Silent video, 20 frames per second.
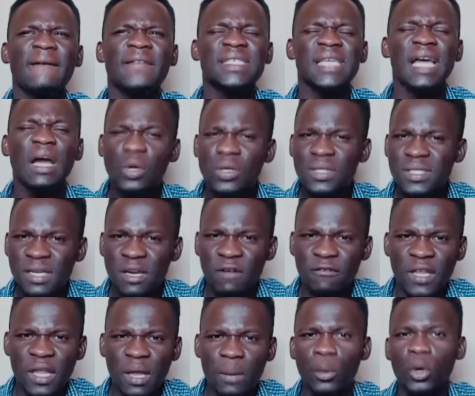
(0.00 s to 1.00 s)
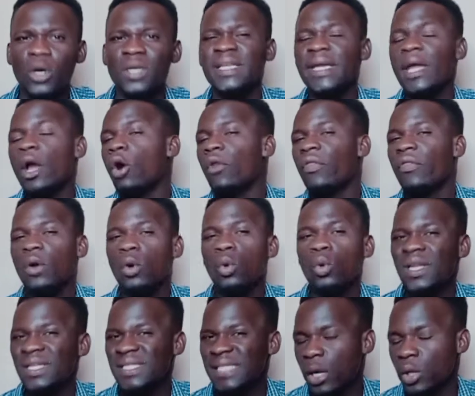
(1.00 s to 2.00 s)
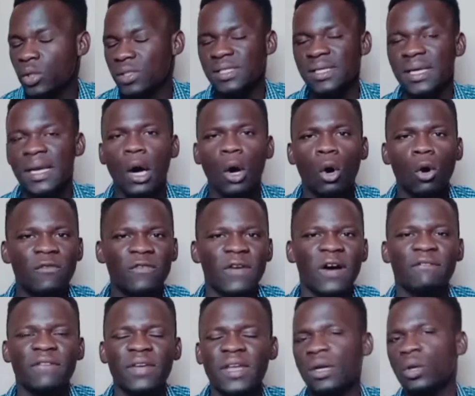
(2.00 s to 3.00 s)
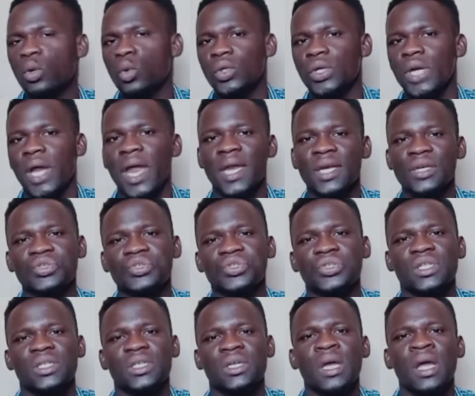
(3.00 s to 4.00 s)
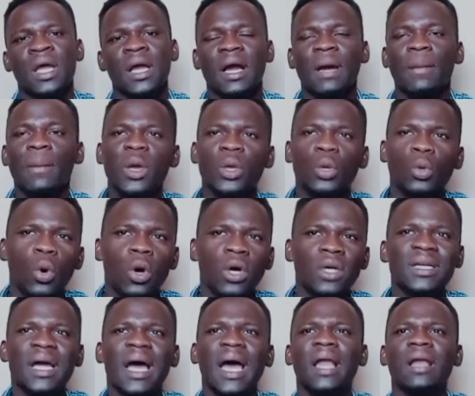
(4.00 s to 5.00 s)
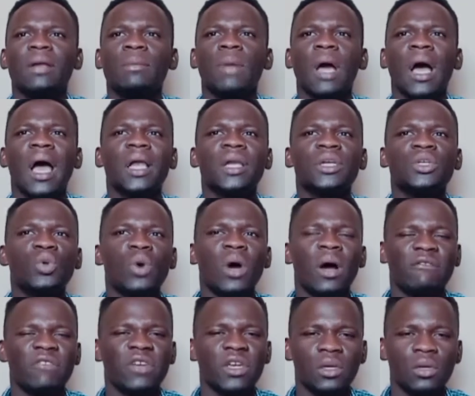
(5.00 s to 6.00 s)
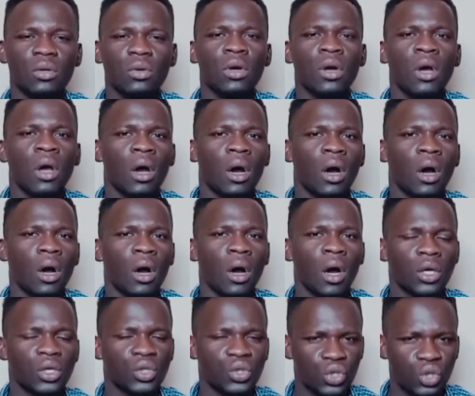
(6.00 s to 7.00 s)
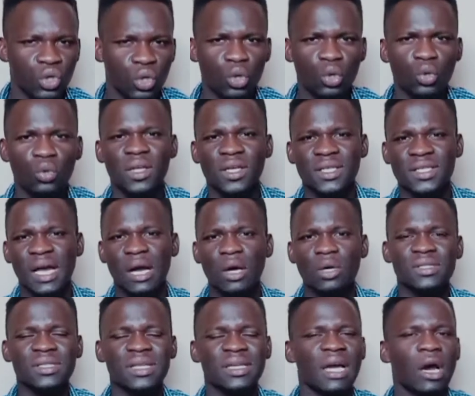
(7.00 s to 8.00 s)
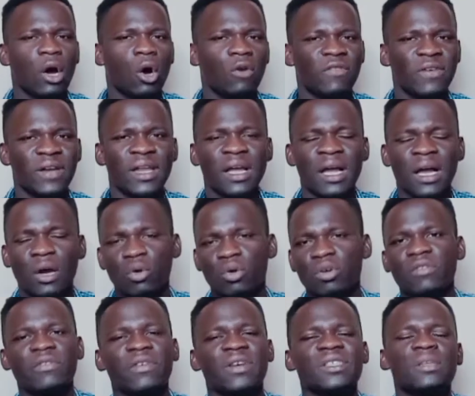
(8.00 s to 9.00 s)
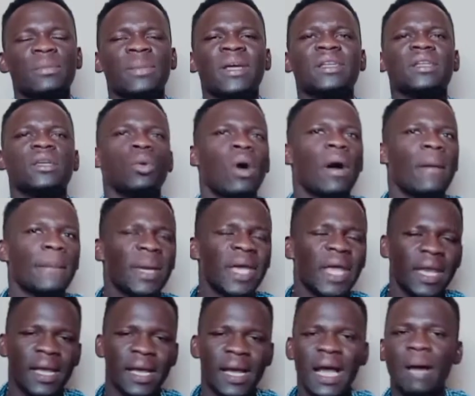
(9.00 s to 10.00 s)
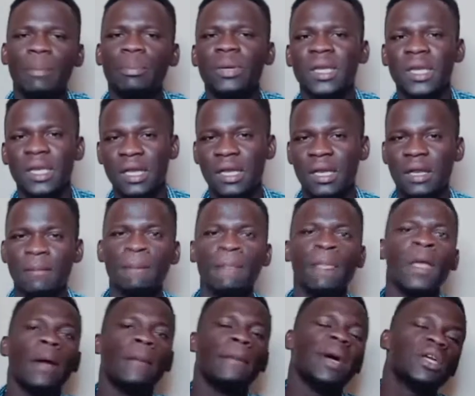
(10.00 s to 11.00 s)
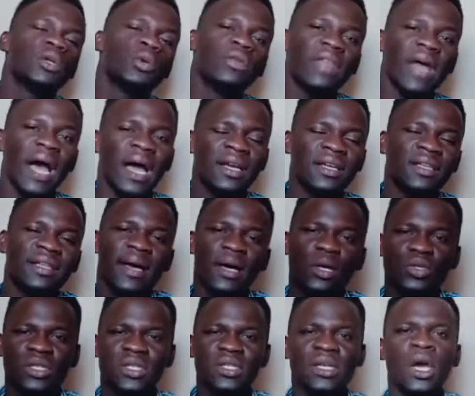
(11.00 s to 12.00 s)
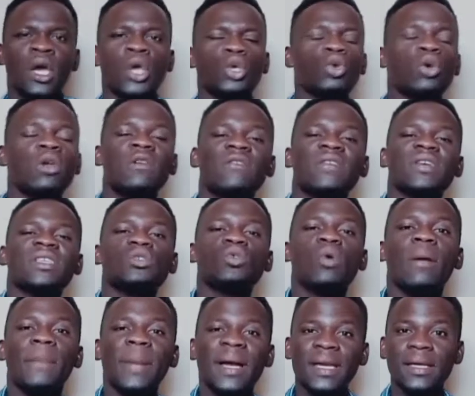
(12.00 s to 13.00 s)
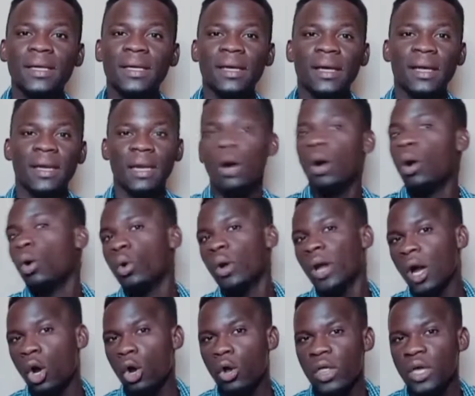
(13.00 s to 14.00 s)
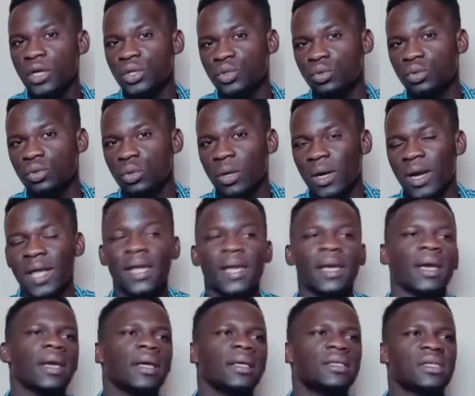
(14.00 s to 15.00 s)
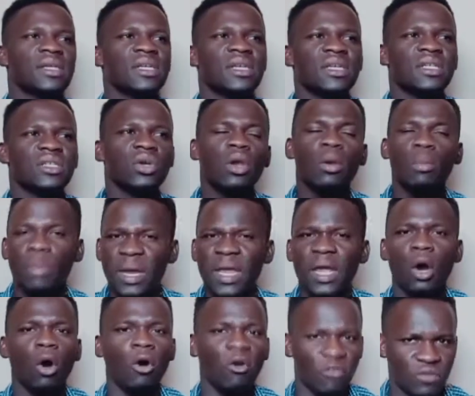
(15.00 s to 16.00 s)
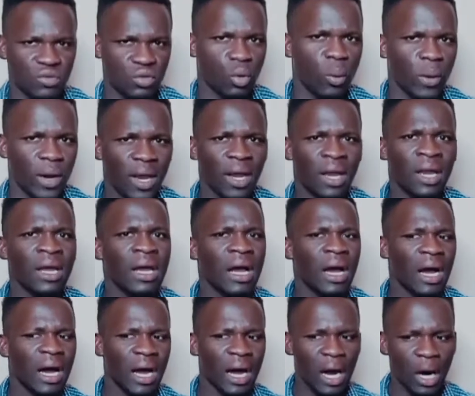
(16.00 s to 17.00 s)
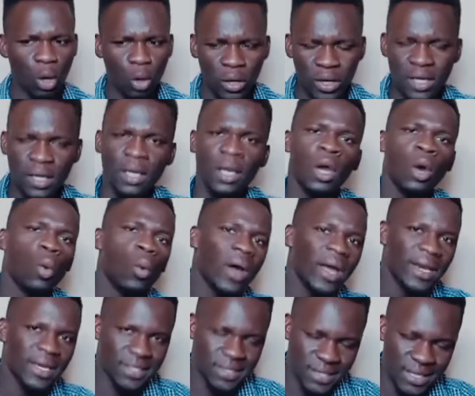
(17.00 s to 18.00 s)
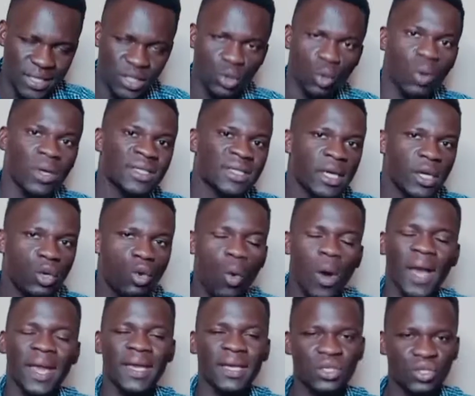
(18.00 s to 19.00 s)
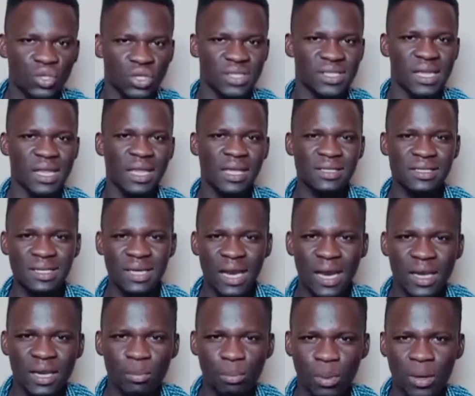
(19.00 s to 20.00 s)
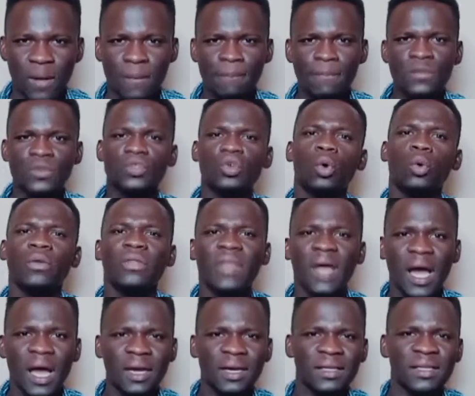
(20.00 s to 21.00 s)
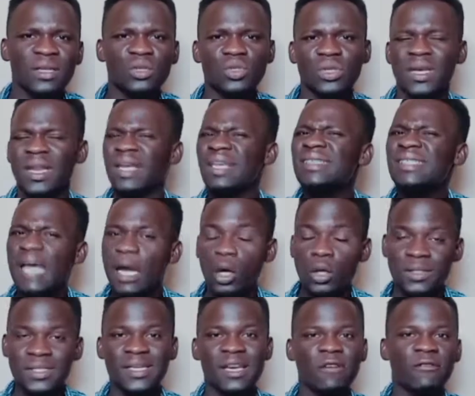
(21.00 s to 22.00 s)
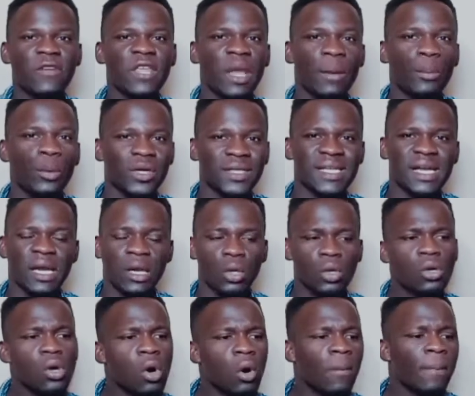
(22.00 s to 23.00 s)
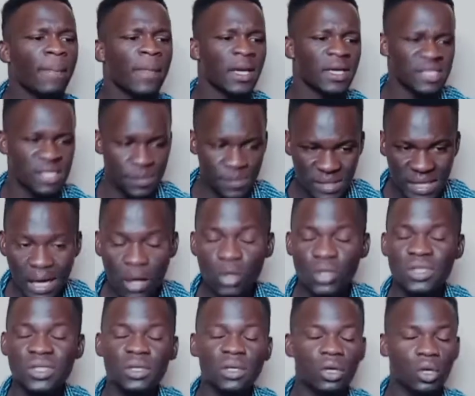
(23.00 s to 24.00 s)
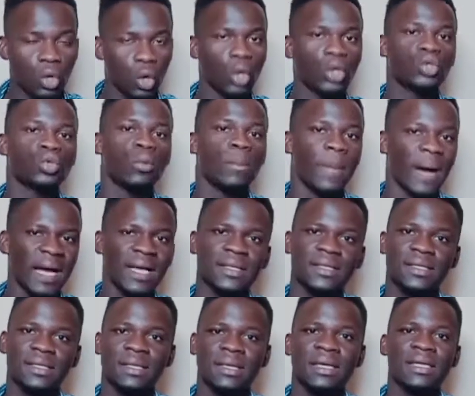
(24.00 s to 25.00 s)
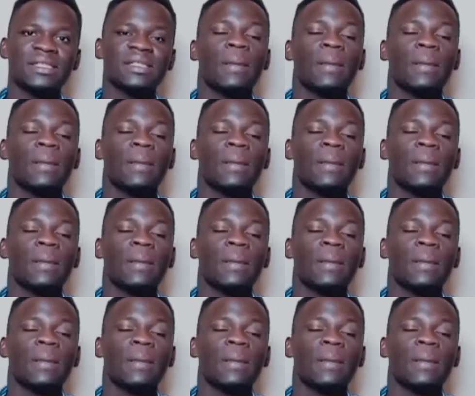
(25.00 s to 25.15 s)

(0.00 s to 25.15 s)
SACCOs zinafanya poa. Kuna SACCOs zina offer very good interest. Kama you want, I'll do a video to show you the SACCOs that are offering a good investment. Niwaambie ni ngapi, nini. But with 100,000, you invest your money. Na wewe unangoja tu, like it will pay off so well. According, where research kwanza jua interest yenye zinalipa. So with 100,000, SACCOs zinafanya poa sana. You know, some SACCOs grow to banks.